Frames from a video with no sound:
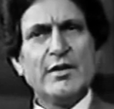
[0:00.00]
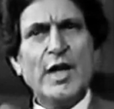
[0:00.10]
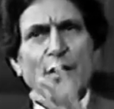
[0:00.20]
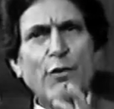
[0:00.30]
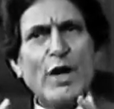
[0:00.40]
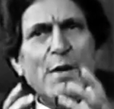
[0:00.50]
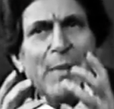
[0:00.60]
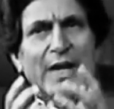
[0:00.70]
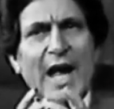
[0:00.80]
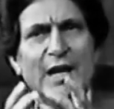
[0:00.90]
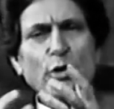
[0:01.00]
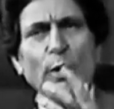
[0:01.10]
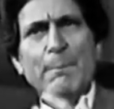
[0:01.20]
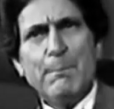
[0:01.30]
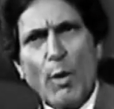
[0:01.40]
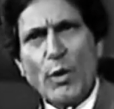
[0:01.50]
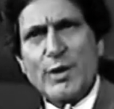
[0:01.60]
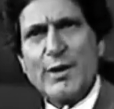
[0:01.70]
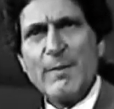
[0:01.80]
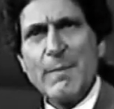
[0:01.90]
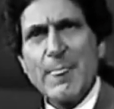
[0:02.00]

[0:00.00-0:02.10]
Therefore, it began to import